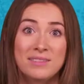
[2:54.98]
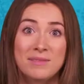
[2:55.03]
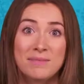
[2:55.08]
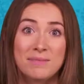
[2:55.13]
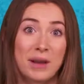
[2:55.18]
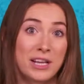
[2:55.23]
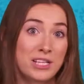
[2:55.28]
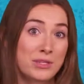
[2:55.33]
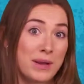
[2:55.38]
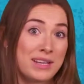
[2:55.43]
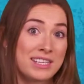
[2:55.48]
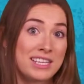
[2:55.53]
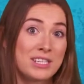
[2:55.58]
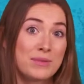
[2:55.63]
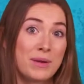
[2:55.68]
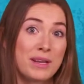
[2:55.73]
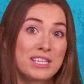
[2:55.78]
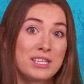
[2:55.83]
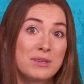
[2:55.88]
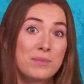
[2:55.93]
By
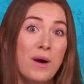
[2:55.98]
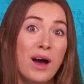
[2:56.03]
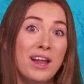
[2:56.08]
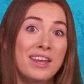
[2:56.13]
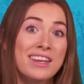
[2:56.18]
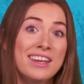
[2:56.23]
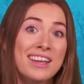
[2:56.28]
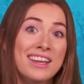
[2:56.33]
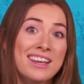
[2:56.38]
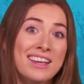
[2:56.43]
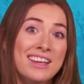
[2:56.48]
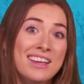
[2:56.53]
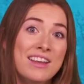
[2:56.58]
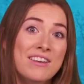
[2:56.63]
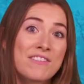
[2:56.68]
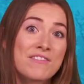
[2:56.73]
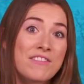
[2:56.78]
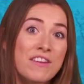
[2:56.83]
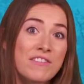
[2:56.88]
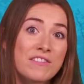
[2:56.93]
2021,
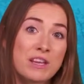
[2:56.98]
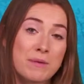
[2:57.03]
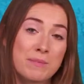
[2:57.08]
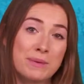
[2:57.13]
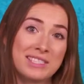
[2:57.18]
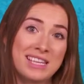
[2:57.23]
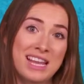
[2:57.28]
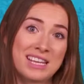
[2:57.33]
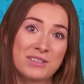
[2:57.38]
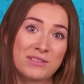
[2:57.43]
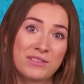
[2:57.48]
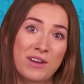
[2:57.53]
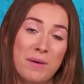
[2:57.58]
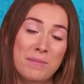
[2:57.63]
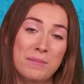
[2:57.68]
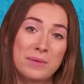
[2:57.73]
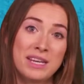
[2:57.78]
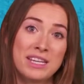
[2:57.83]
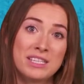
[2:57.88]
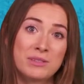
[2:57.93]
50% of
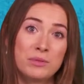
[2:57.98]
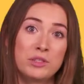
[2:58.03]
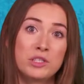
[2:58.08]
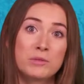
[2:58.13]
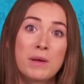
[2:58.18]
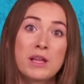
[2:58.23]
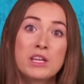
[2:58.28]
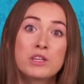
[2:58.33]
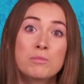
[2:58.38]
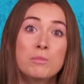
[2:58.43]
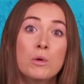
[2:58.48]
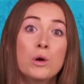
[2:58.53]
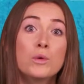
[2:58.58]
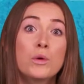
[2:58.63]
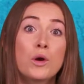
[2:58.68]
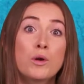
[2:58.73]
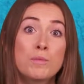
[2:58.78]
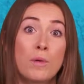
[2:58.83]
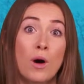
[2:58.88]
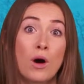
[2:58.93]
companies will spend
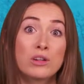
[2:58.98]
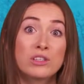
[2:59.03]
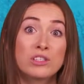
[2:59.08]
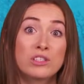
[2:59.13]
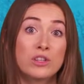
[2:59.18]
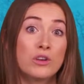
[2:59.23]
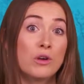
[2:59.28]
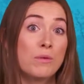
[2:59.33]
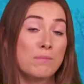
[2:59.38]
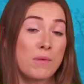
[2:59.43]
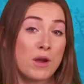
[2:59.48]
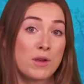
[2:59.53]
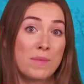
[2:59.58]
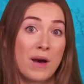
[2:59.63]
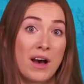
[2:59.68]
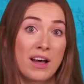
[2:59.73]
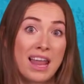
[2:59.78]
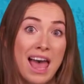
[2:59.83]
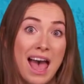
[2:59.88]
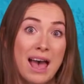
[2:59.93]
more on bots than on
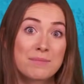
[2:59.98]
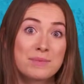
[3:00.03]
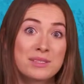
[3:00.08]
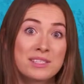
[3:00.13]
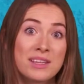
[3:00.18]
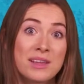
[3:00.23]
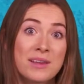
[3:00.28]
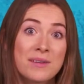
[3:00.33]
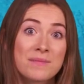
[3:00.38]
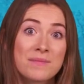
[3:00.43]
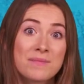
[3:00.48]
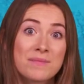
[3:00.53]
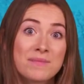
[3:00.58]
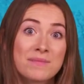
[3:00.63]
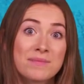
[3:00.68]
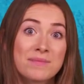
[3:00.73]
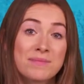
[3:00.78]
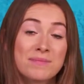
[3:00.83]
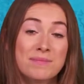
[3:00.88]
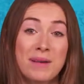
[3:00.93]
mobile apps.
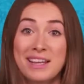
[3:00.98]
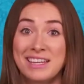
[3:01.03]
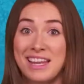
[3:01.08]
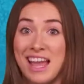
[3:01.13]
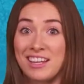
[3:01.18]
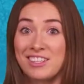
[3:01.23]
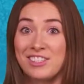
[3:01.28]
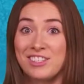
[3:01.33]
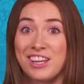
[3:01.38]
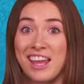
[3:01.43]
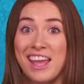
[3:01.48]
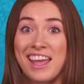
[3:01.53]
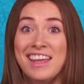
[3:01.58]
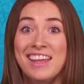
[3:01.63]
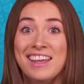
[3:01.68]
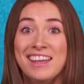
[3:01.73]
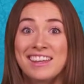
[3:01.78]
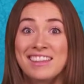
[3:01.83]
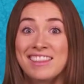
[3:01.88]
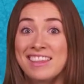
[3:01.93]
By next year,
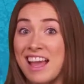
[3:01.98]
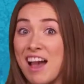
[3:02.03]
the